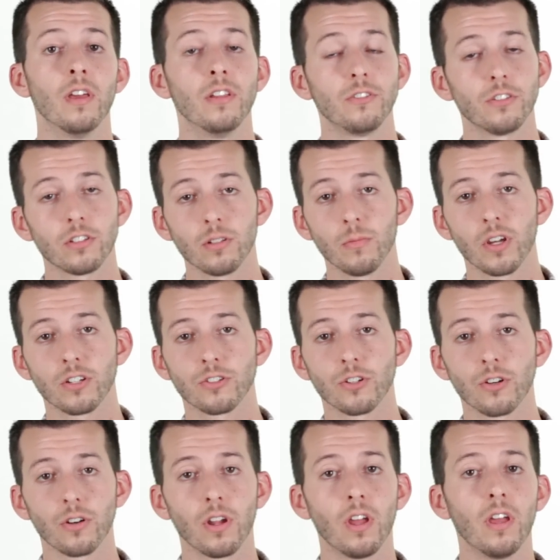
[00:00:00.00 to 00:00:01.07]
just to make
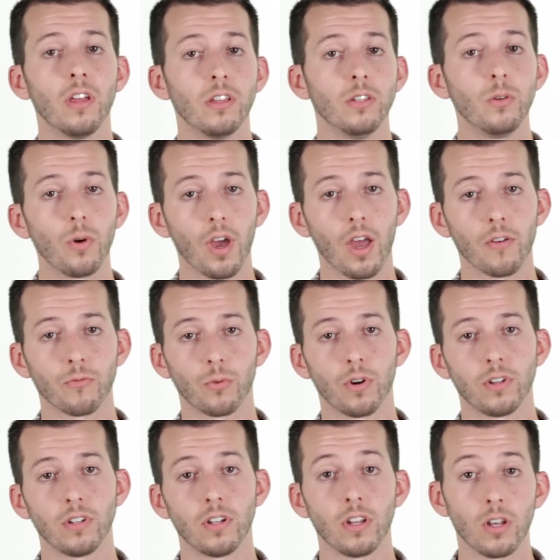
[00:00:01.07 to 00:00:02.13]
sure you have one
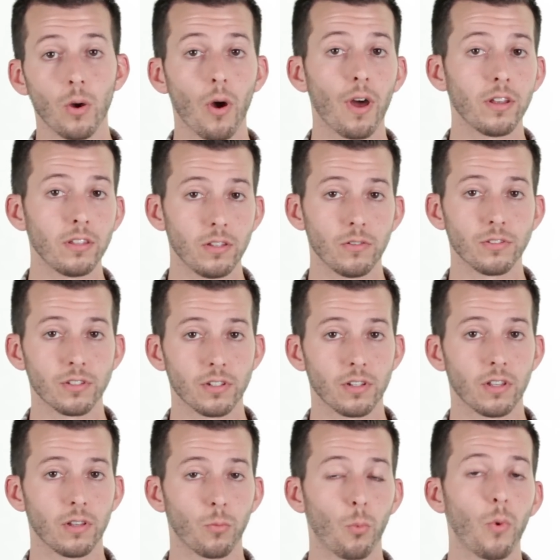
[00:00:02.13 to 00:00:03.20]
and you know how to use it
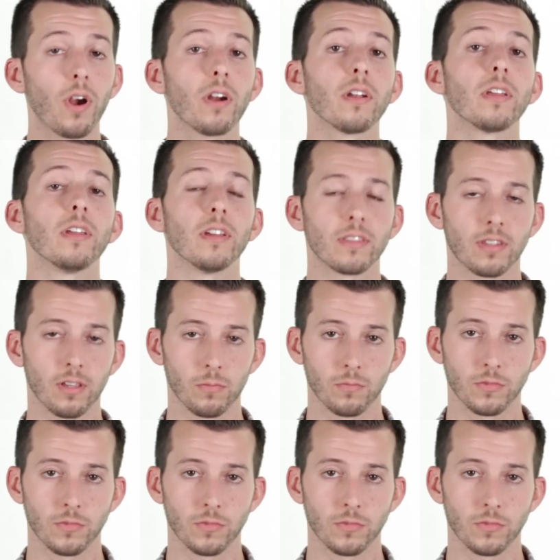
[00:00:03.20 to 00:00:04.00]
and where to get them.